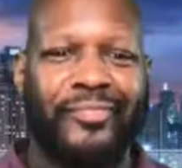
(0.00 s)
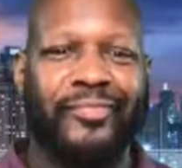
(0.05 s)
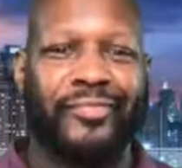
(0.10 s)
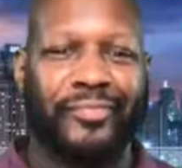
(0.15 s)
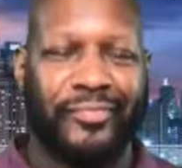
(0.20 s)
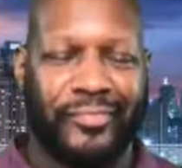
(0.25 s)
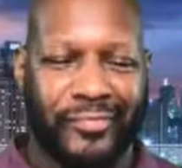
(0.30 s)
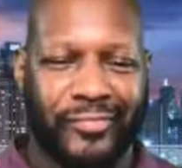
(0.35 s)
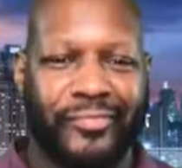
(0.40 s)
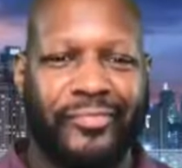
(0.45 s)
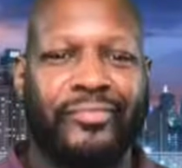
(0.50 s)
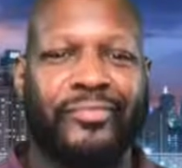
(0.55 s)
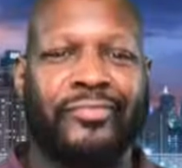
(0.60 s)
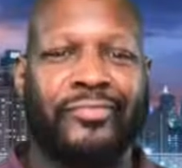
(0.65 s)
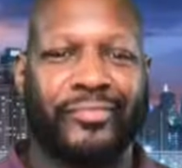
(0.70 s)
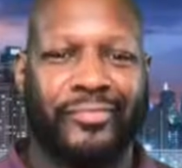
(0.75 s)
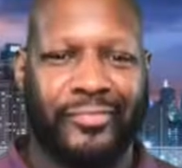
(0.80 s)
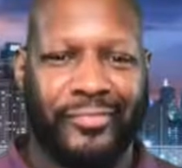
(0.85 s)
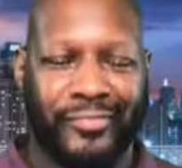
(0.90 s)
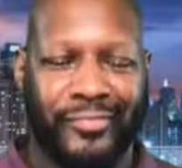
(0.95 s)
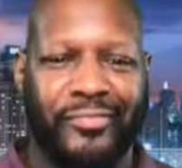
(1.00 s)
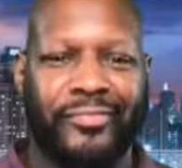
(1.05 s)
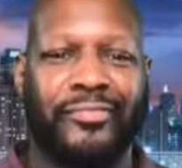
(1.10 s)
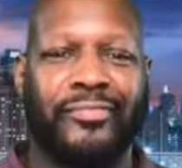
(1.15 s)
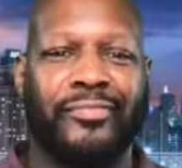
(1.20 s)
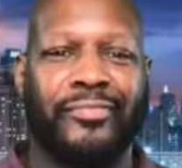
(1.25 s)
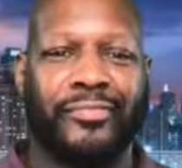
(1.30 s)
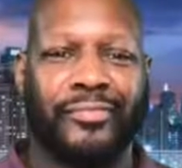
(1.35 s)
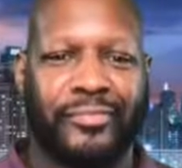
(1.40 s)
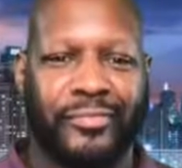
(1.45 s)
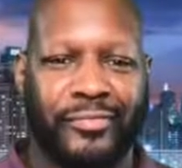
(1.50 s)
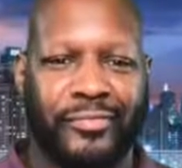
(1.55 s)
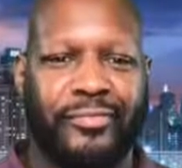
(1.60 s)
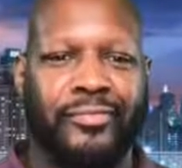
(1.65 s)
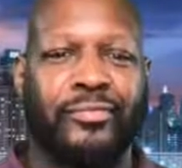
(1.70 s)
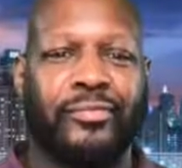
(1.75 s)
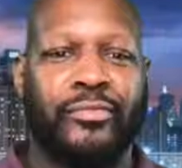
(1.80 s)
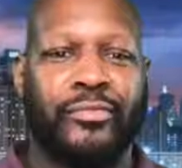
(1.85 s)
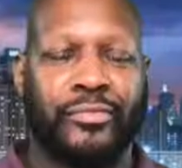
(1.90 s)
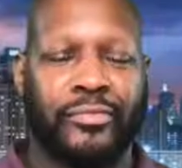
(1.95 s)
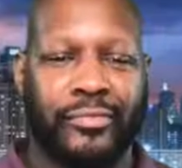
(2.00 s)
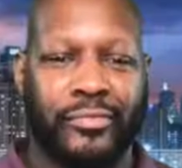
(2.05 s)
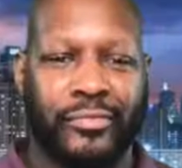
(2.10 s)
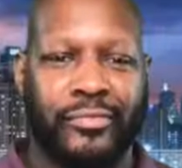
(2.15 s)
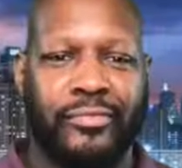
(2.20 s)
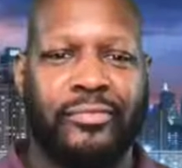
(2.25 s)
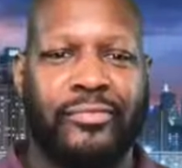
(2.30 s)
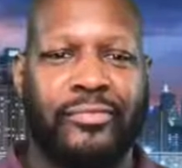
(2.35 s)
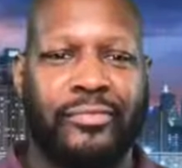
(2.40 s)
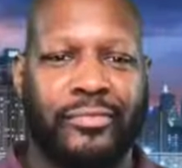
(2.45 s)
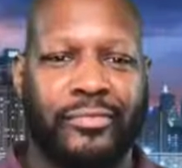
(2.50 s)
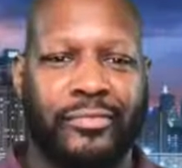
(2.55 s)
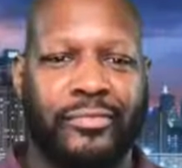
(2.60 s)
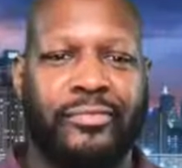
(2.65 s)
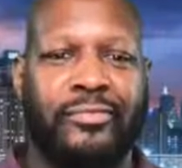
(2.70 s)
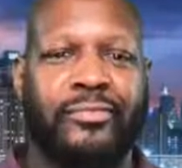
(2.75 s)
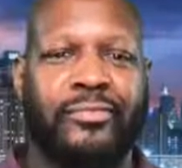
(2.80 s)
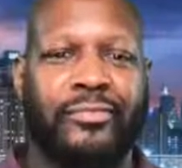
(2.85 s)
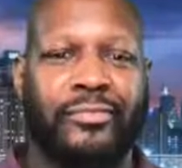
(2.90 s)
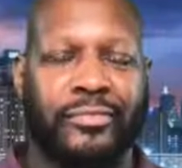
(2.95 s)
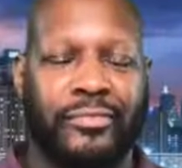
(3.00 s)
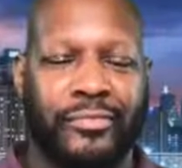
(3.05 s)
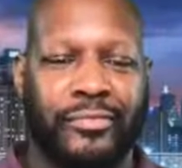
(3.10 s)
Usually, you perform in front of hundreds and